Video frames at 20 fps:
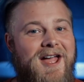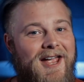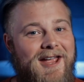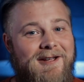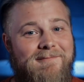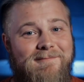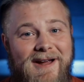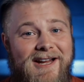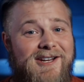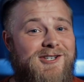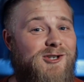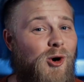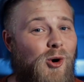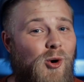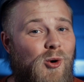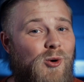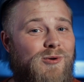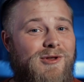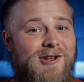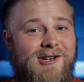it makes
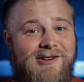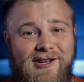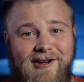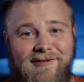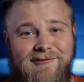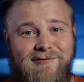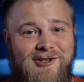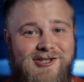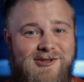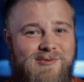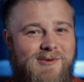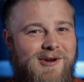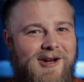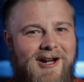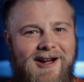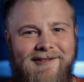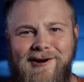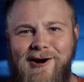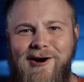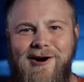all the difference when you
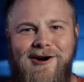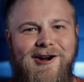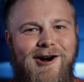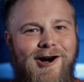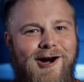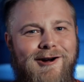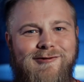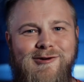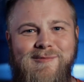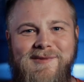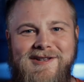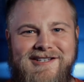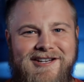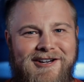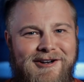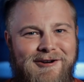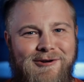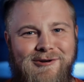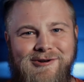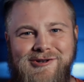have archival
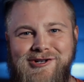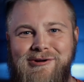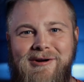materials,